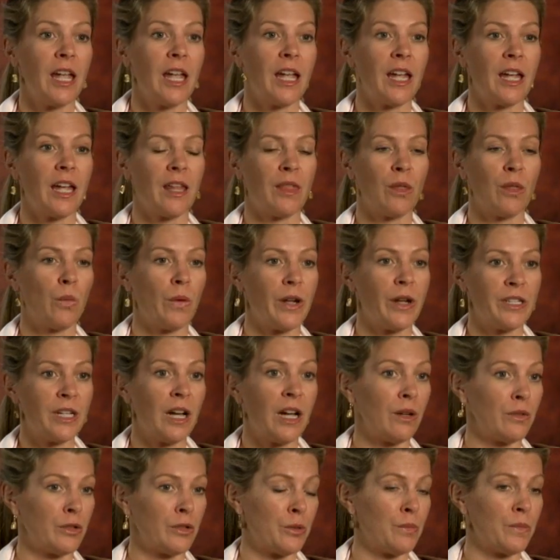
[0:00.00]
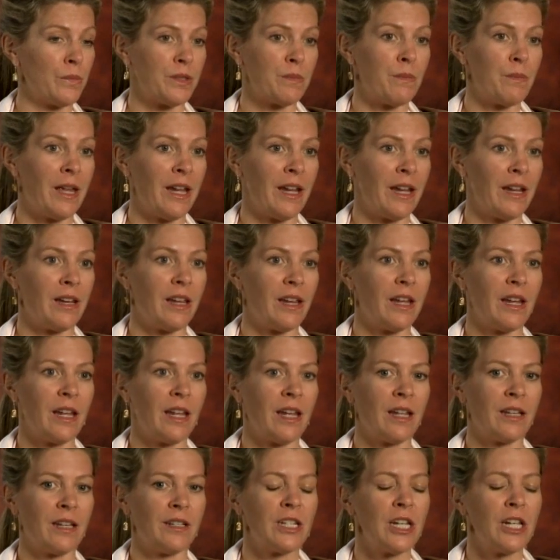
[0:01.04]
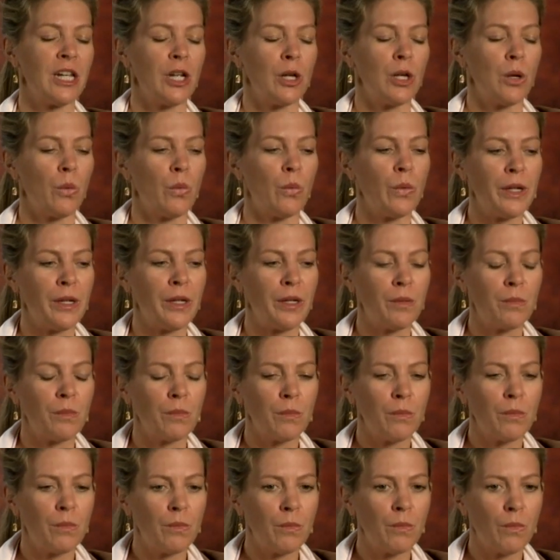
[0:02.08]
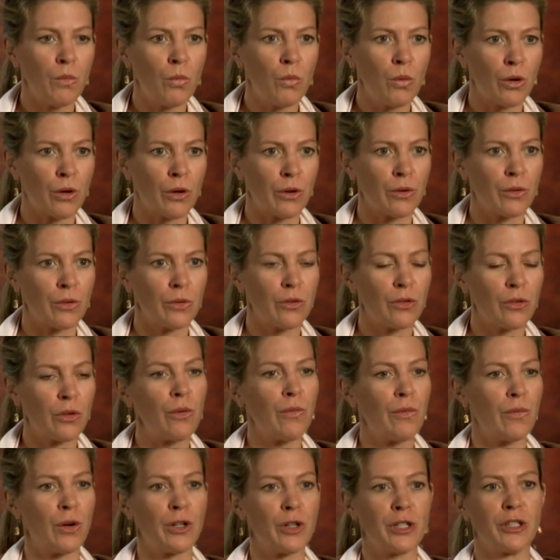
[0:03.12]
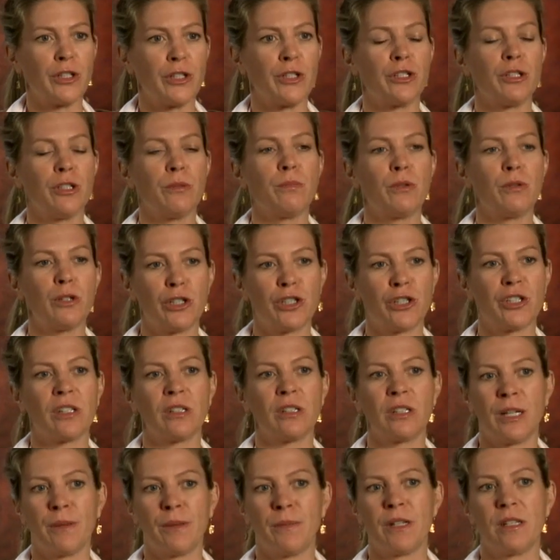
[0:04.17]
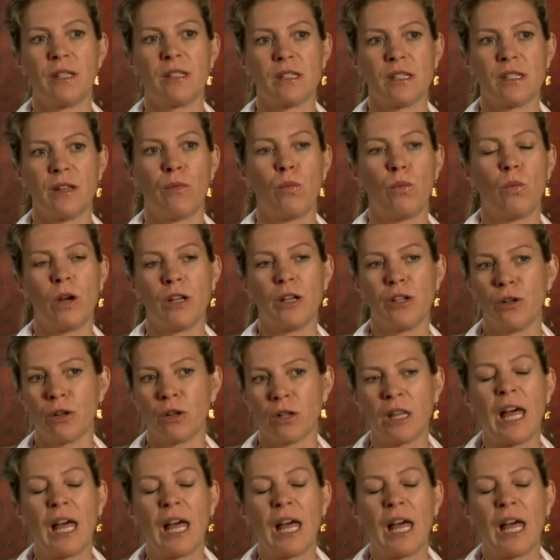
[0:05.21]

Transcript: and the way television was made, and we were so fortunate to push the limits of what you're